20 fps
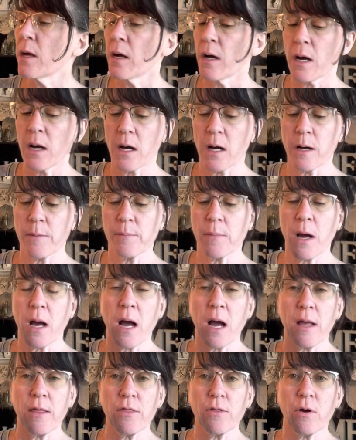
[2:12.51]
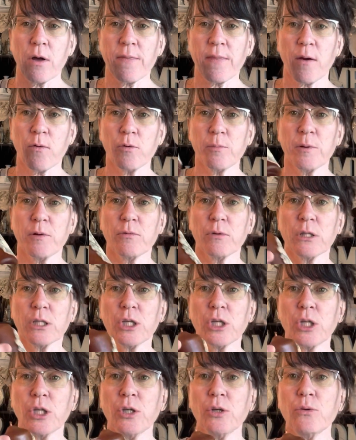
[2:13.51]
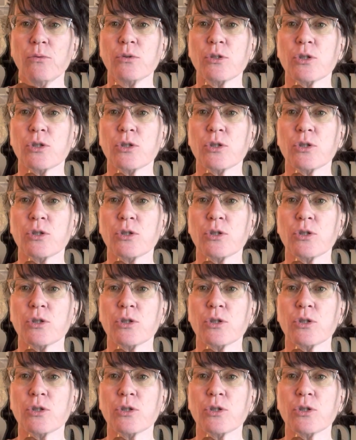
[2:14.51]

I thought that would be really cute